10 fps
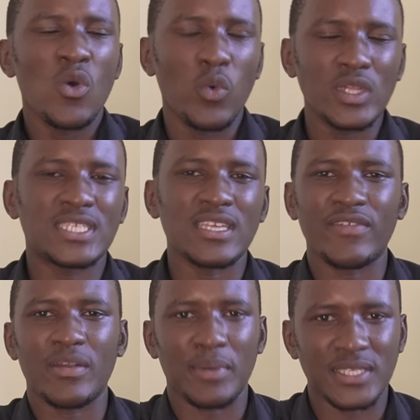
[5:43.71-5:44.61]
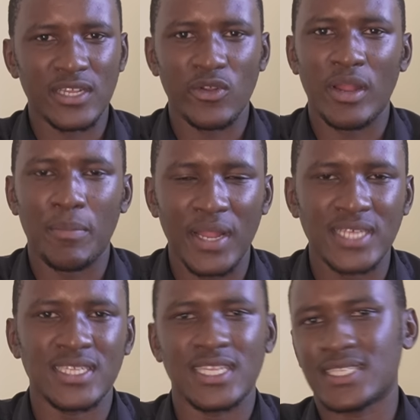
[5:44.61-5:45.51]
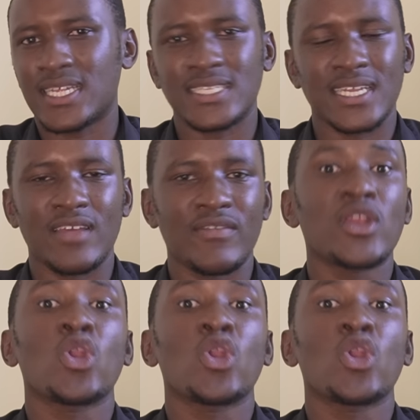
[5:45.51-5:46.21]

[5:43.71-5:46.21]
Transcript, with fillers: with 7 Barcelona players in the starting 11.